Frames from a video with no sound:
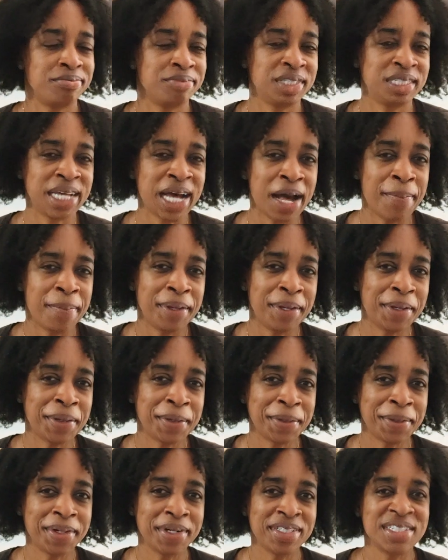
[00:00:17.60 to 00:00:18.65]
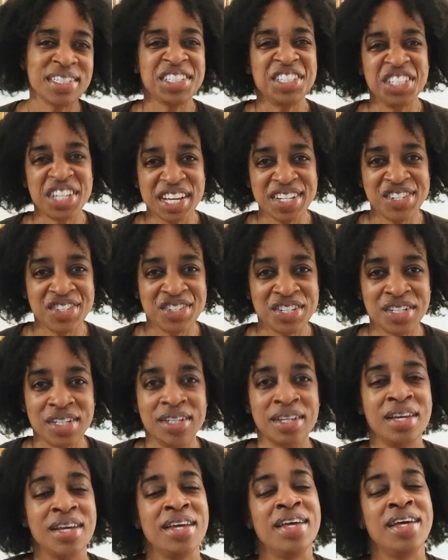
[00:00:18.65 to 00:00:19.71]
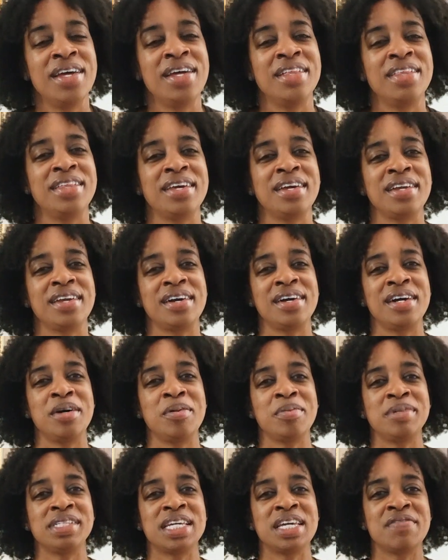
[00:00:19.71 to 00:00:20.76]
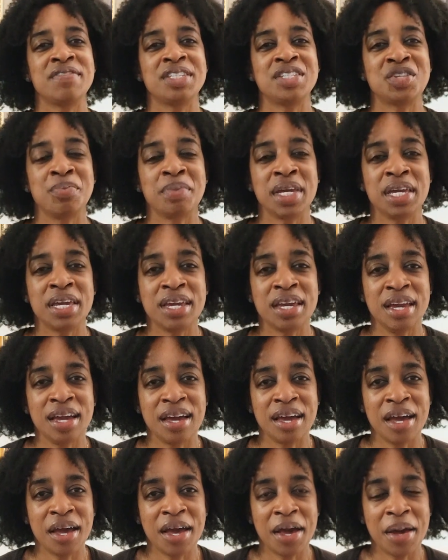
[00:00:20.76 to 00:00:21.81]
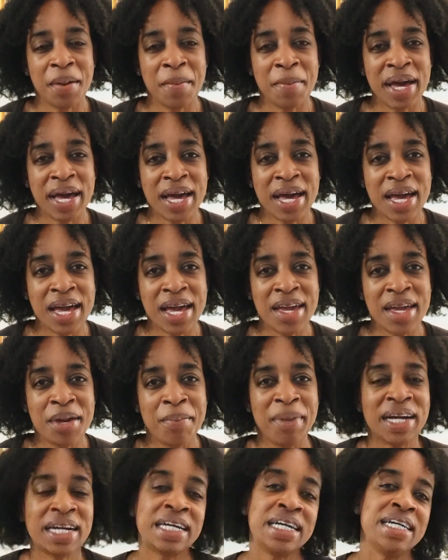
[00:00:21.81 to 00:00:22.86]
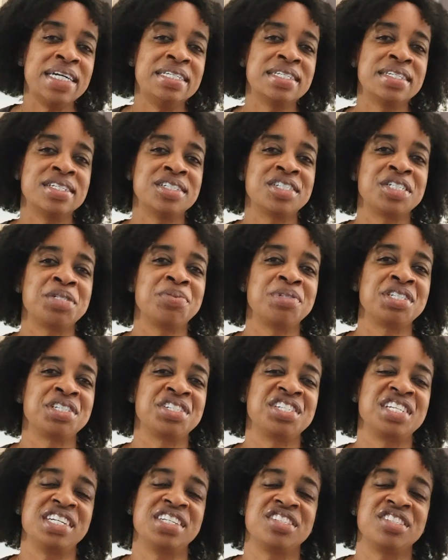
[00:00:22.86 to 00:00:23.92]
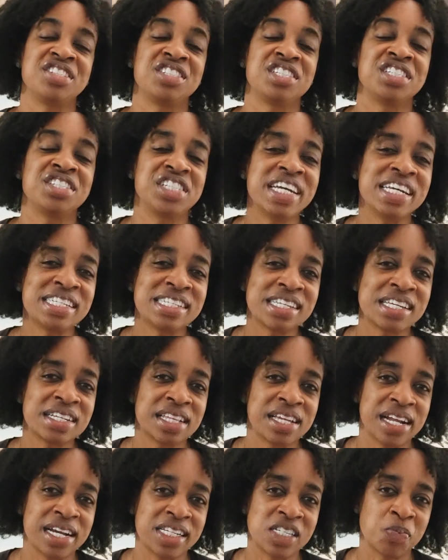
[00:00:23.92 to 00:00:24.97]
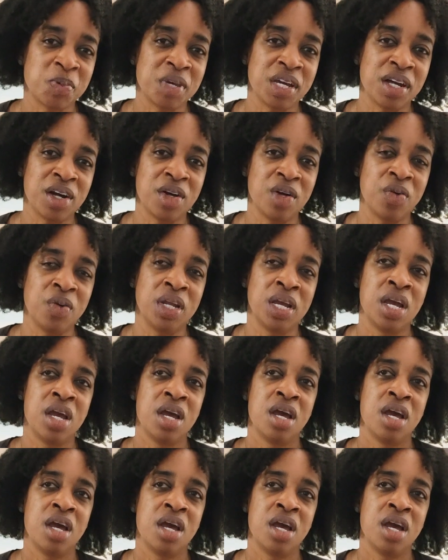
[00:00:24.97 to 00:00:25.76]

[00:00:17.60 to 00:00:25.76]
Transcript: topic or suggestion that was given to me by my cousin. She was suggesting that I speak on